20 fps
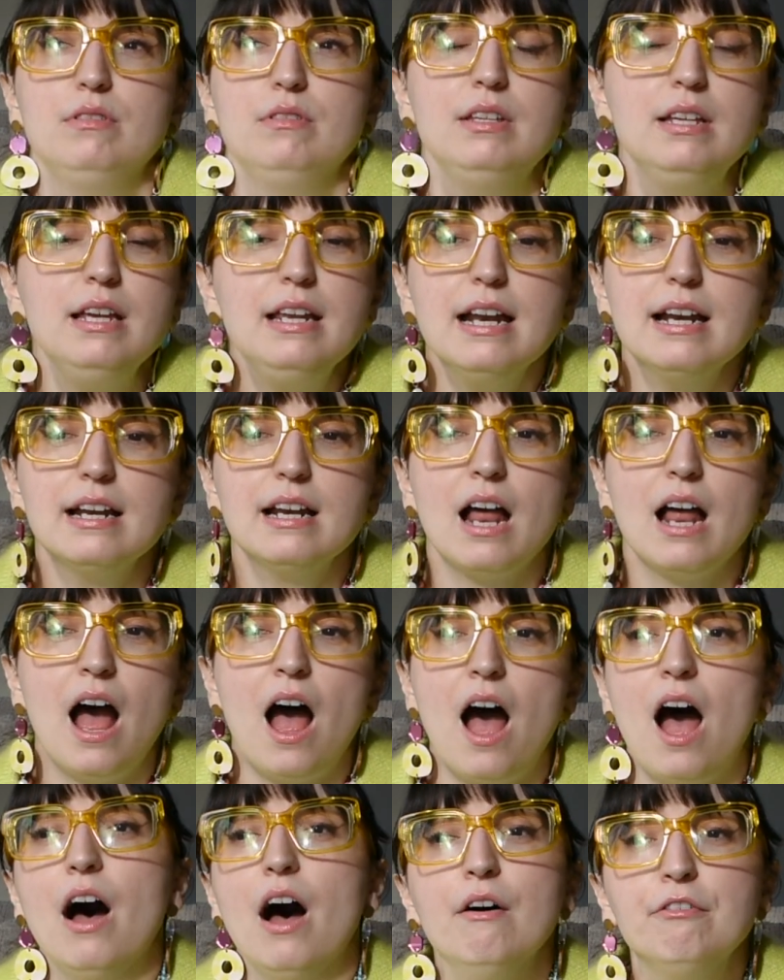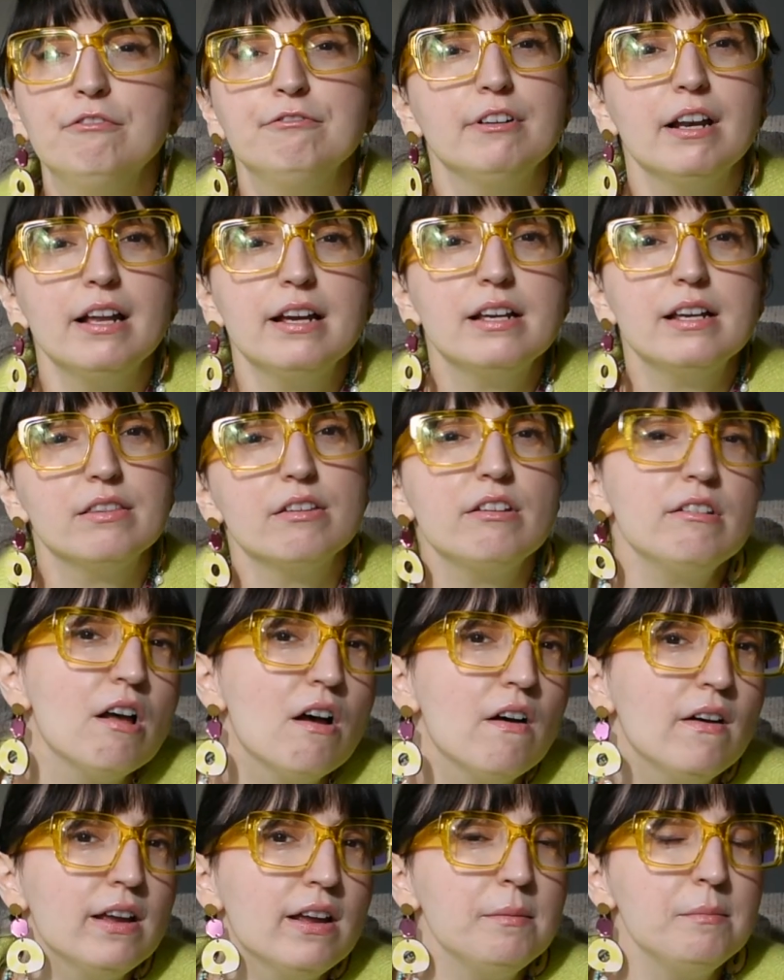didn't have like the
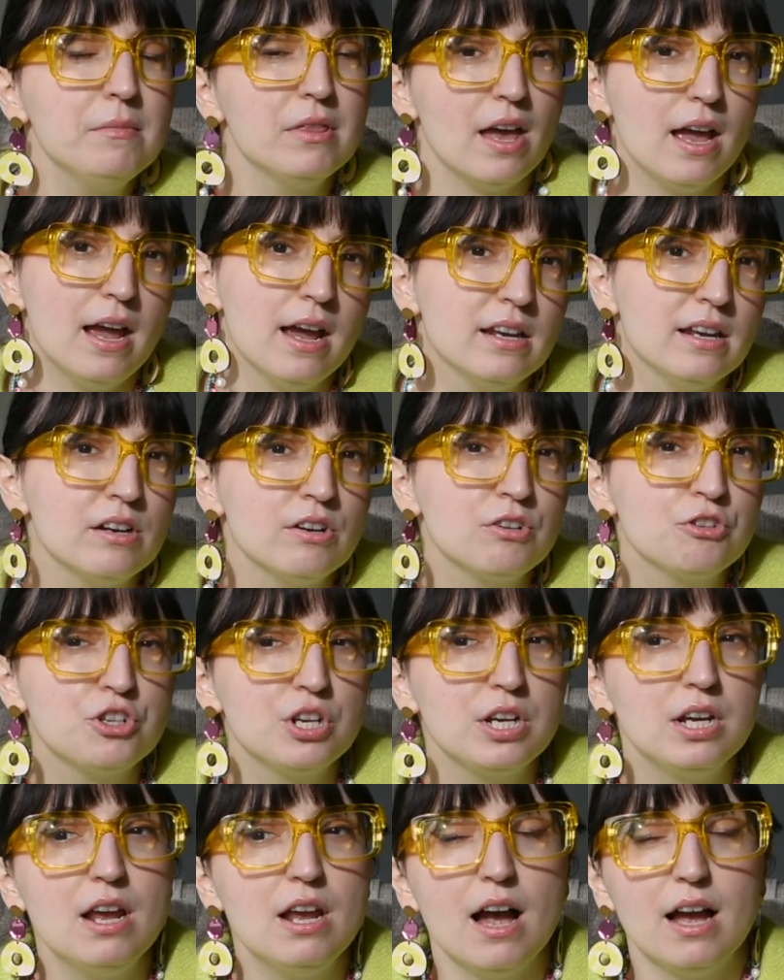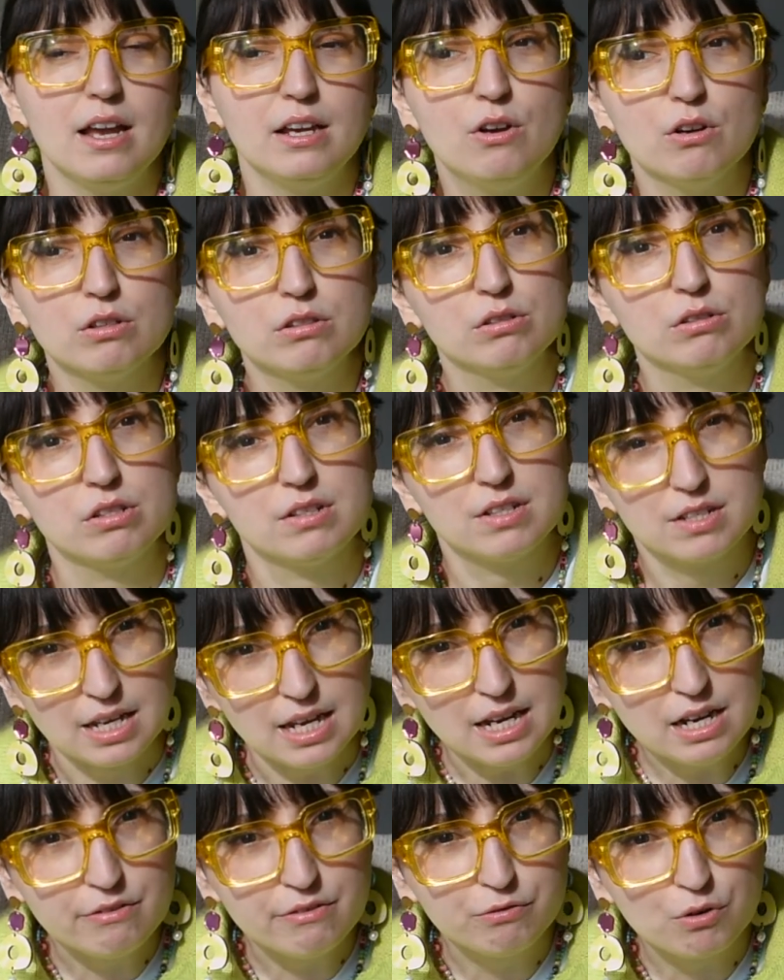time, the energy. I got
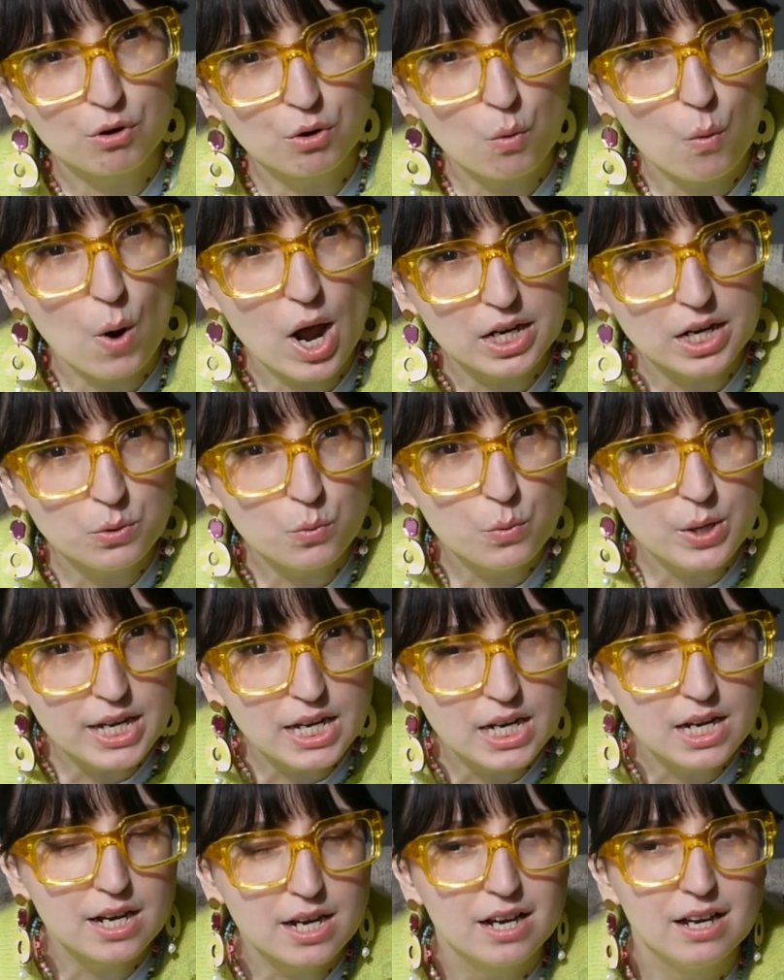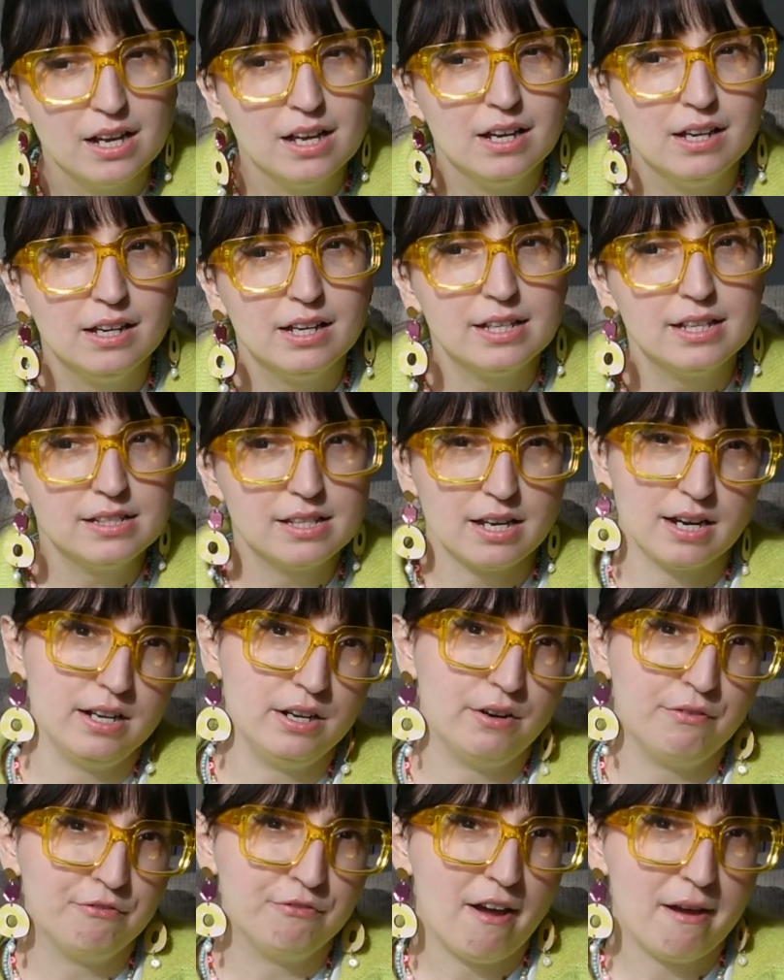sick for 1 week
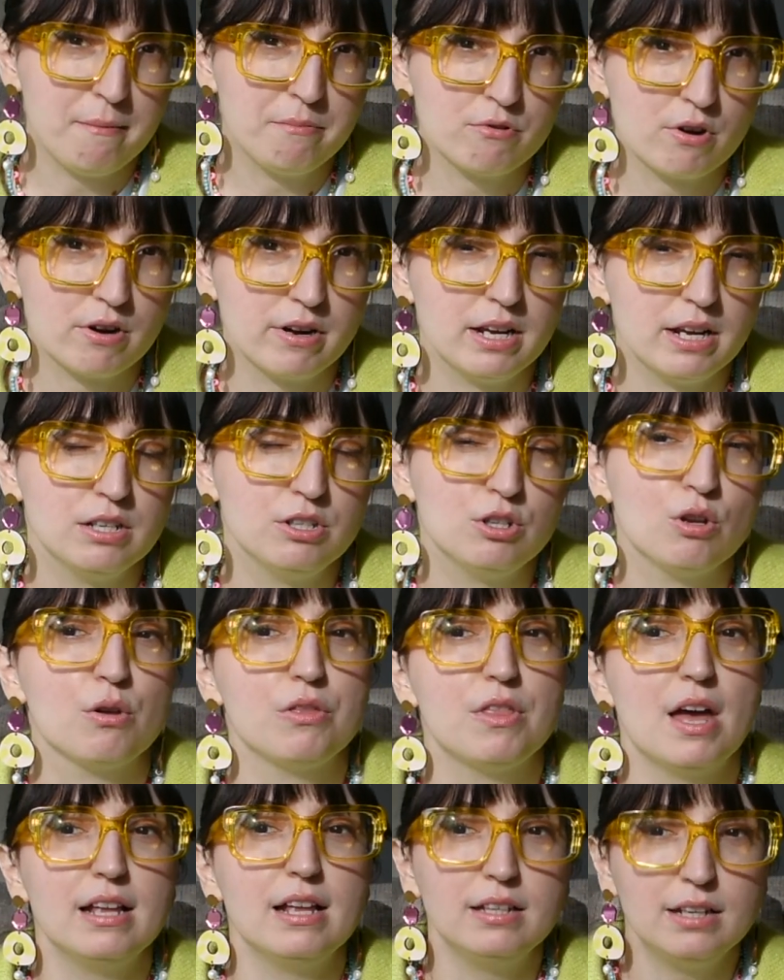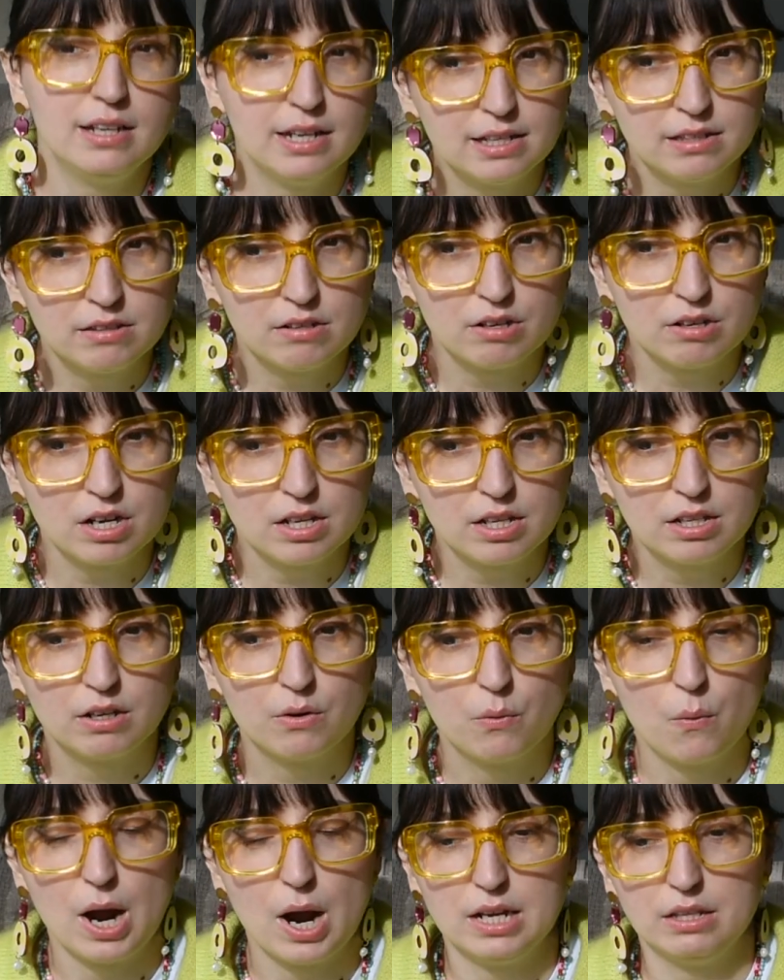inside of February, so that hindered
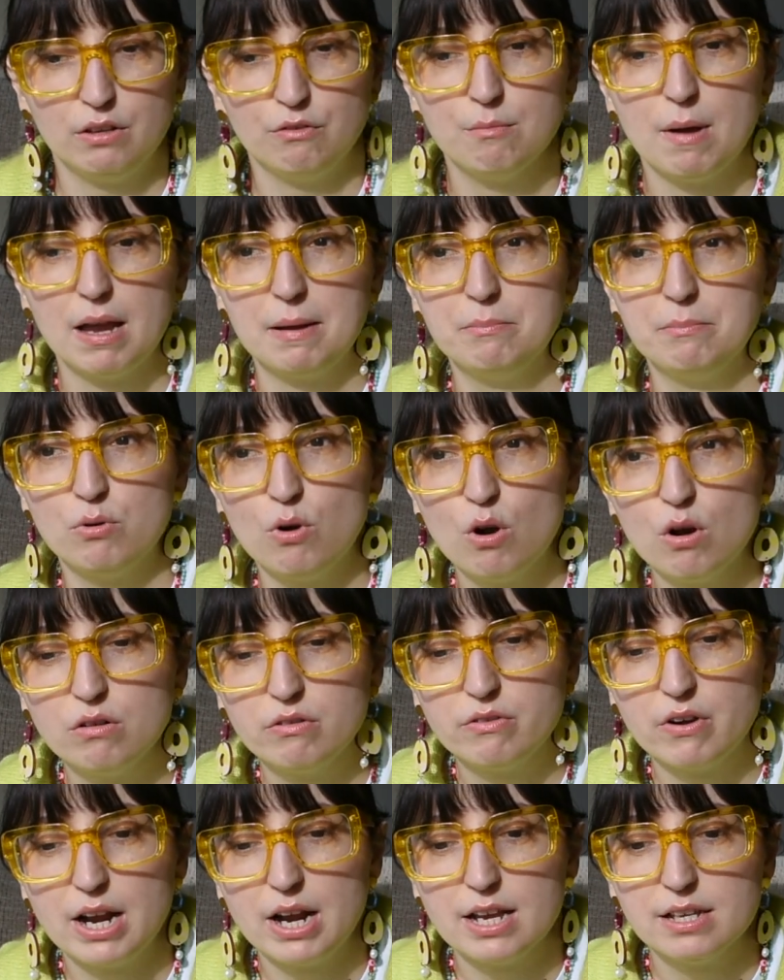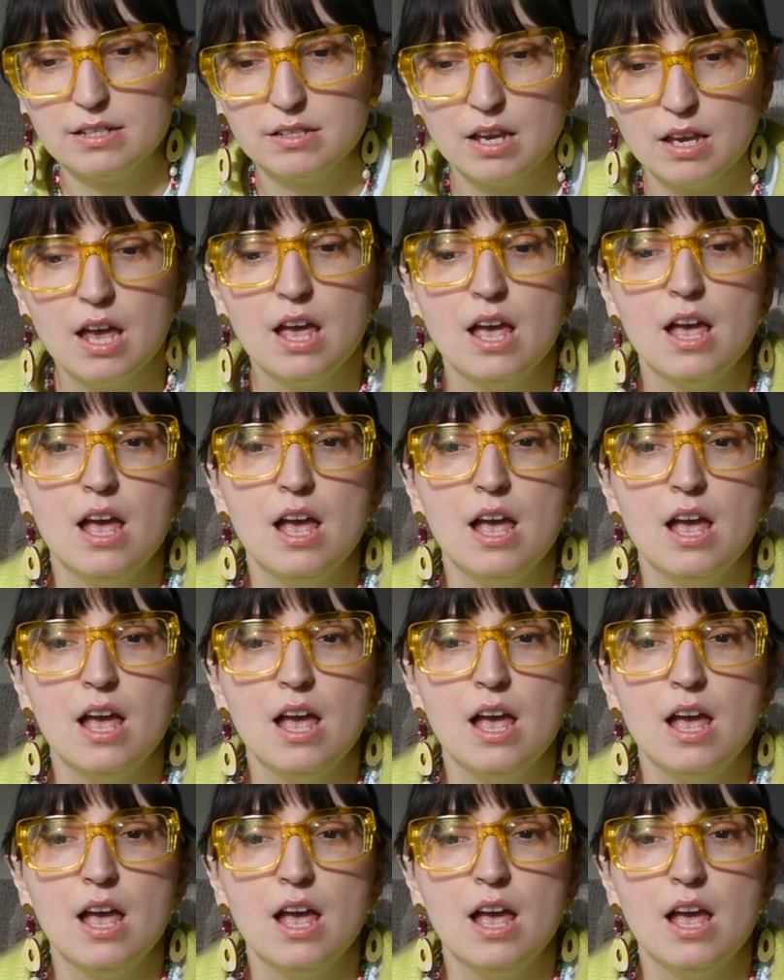quite of my progress.